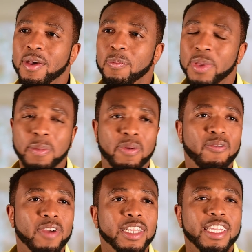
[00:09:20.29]
people
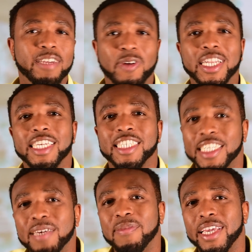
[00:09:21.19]
really, when they
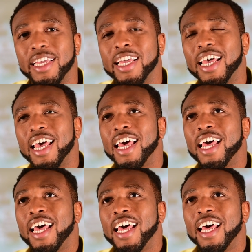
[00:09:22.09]
see me,
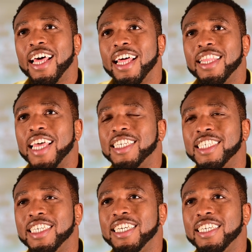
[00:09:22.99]
they
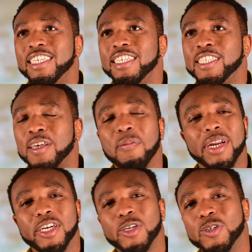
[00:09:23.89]
see
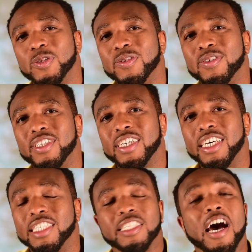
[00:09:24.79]
somebody who
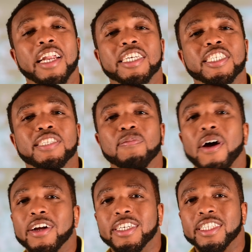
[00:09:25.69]
is not as
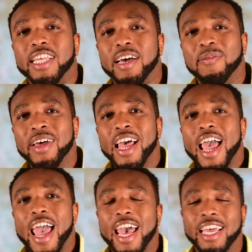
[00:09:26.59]
smart as them
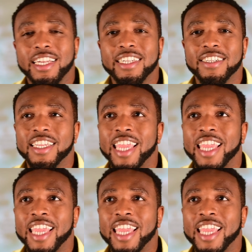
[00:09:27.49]
and